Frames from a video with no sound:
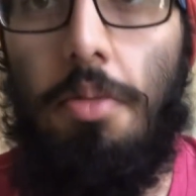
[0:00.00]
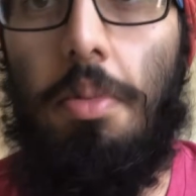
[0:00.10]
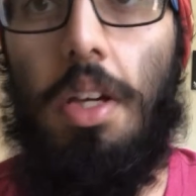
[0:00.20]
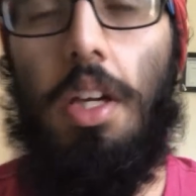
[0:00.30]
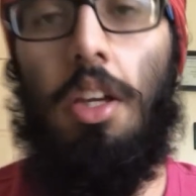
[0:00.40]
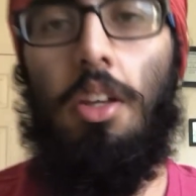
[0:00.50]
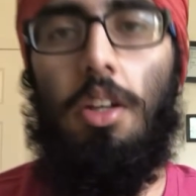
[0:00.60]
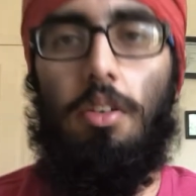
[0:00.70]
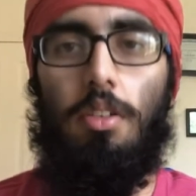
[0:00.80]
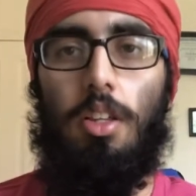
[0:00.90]
to be, you
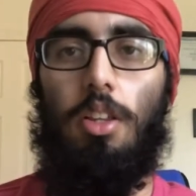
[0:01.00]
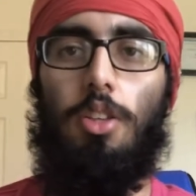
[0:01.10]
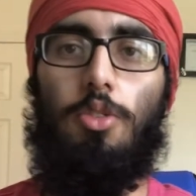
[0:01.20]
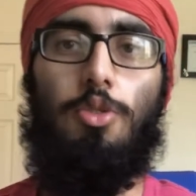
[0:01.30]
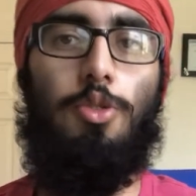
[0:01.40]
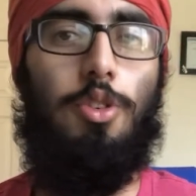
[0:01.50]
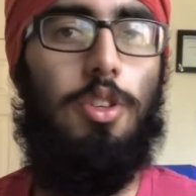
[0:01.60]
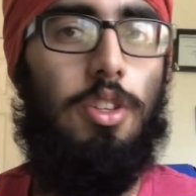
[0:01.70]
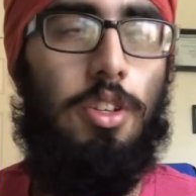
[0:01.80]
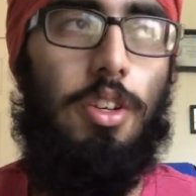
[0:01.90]
know, a little shorter
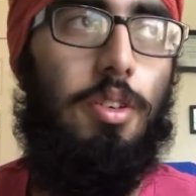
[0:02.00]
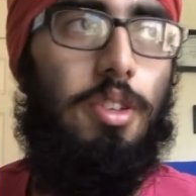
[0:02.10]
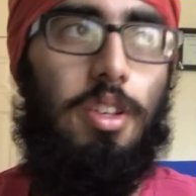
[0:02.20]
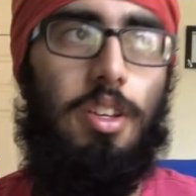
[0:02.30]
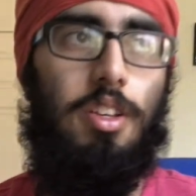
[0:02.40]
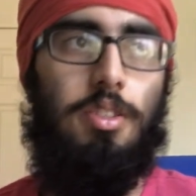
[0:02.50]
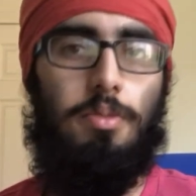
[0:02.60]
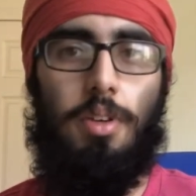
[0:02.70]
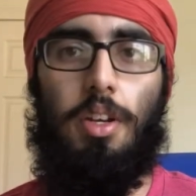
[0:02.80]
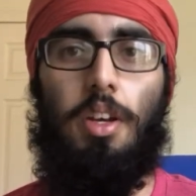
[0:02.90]
than it
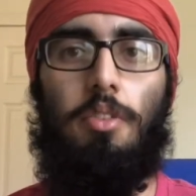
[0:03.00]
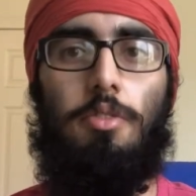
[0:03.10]
is right now.